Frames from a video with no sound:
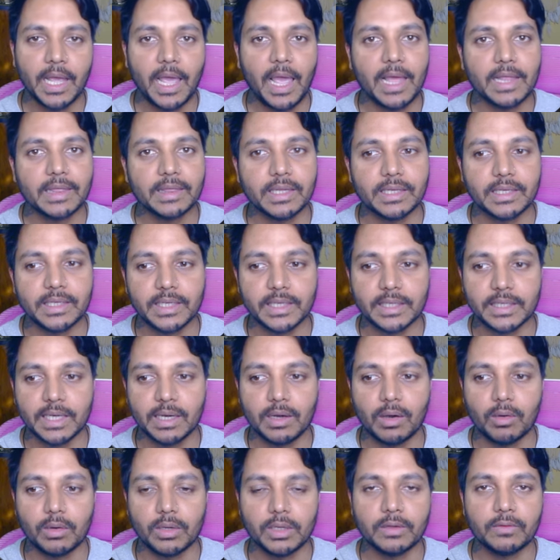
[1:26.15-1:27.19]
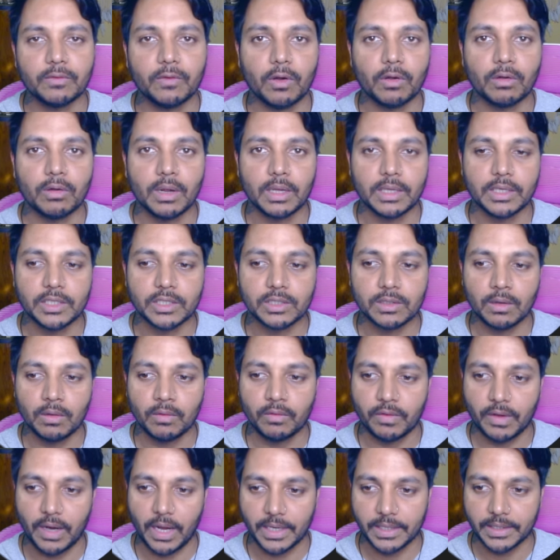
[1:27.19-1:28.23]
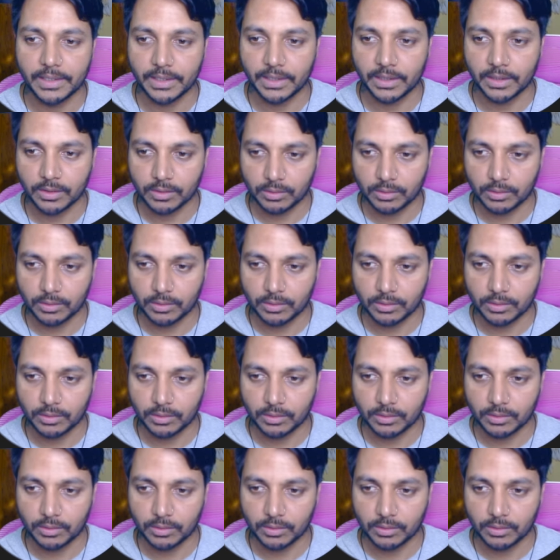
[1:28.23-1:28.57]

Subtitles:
and the data only for each Friday.